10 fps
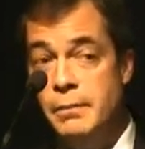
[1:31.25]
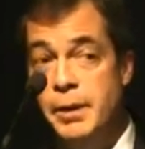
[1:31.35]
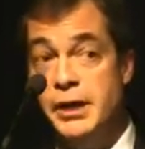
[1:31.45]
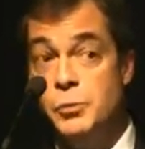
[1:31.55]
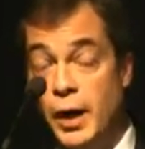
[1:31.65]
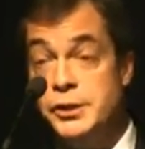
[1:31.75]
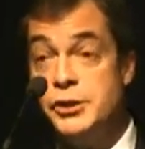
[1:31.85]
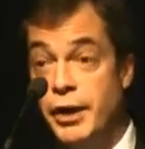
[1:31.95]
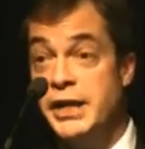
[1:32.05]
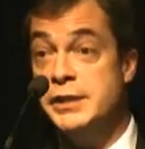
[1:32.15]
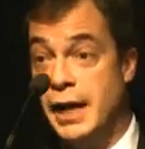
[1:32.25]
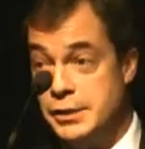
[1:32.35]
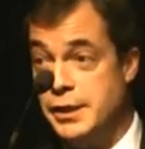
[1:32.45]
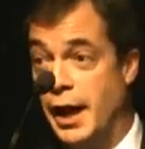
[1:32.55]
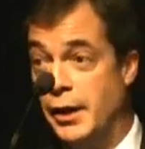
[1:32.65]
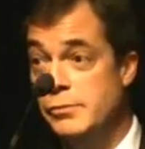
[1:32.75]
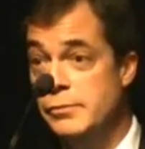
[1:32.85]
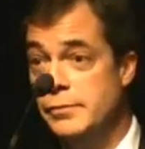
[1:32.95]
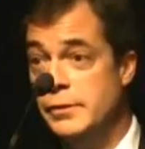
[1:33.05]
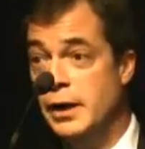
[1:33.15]
Because once Greece does go,
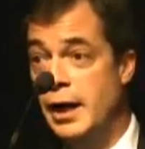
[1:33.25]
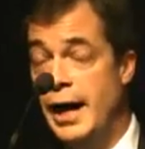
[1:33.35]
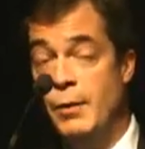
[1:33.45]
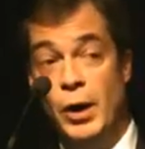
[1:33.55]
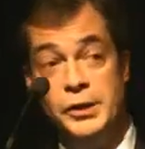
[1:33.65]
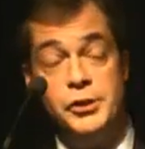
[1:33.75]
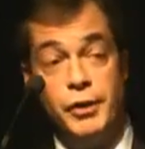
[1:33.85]
and once